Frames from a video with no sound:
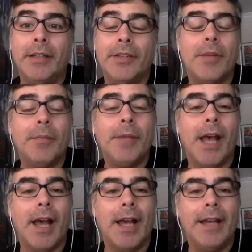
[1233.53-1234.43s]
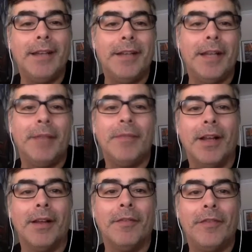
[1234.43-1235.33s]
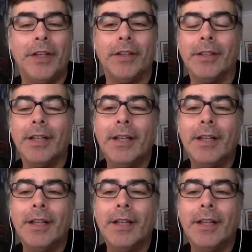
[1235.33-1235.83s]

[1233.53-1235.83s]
Some guy named Phil